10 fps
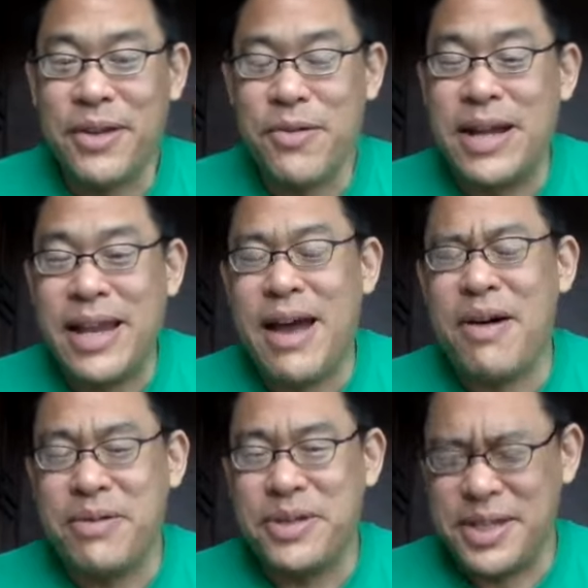Like right
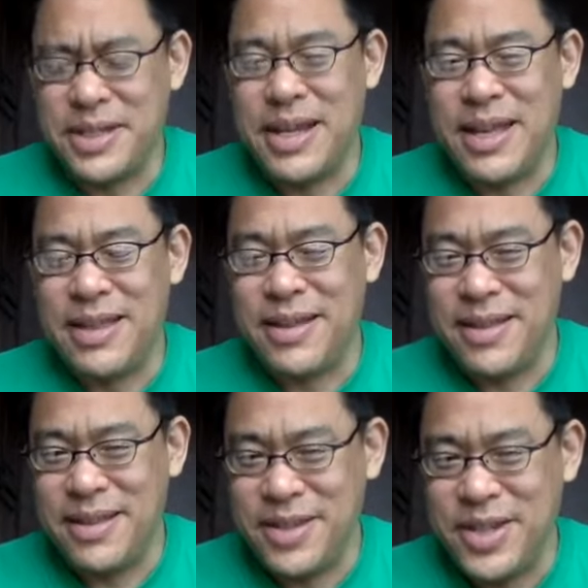now, I would just say
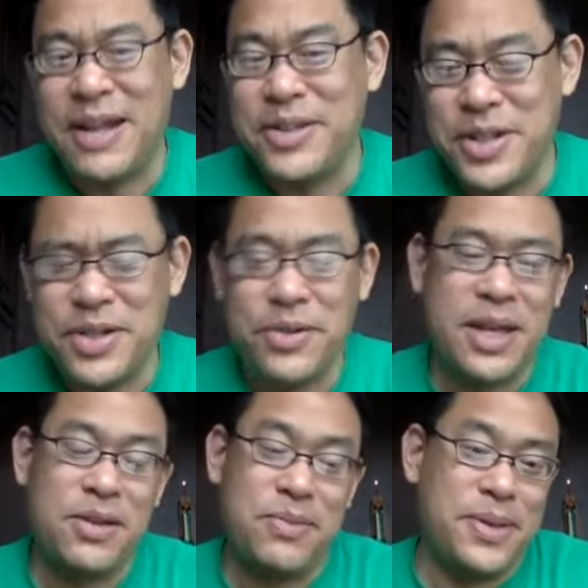the challenge is,
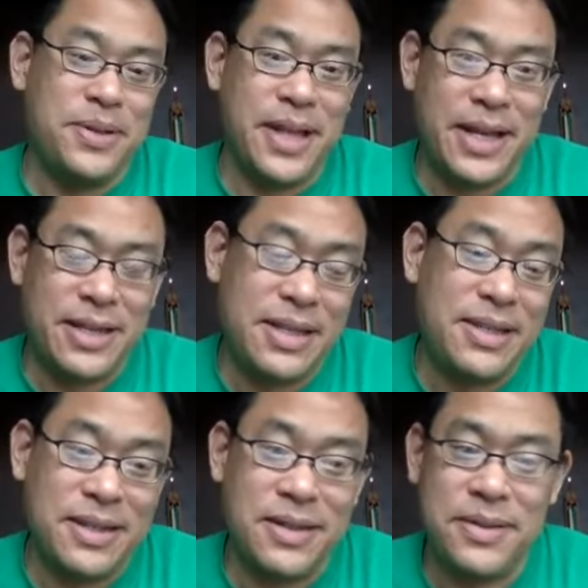can you build like a
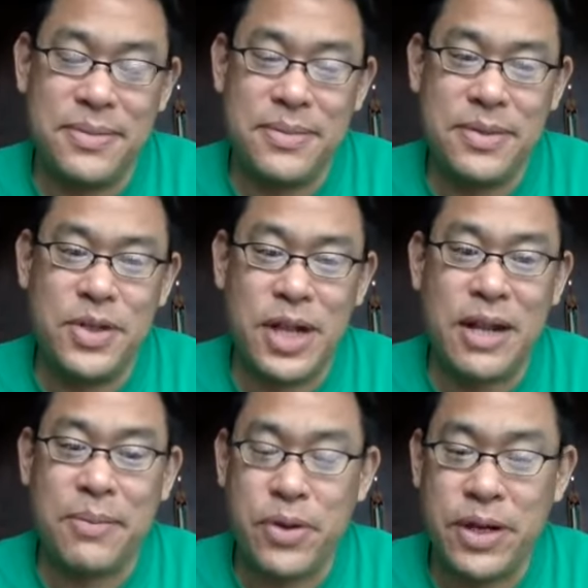decent
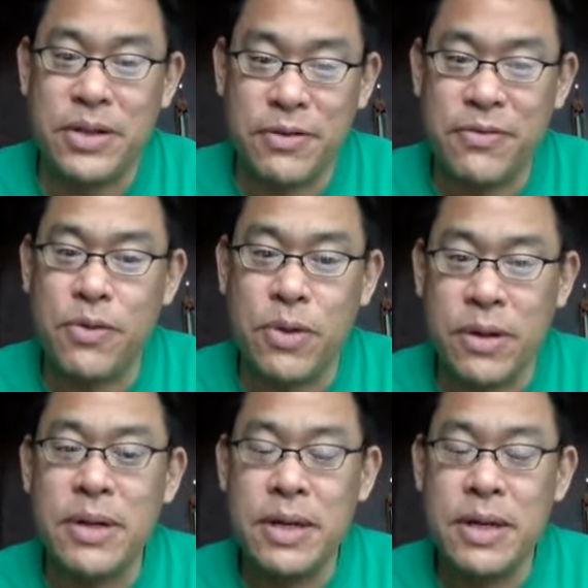genetic predictor for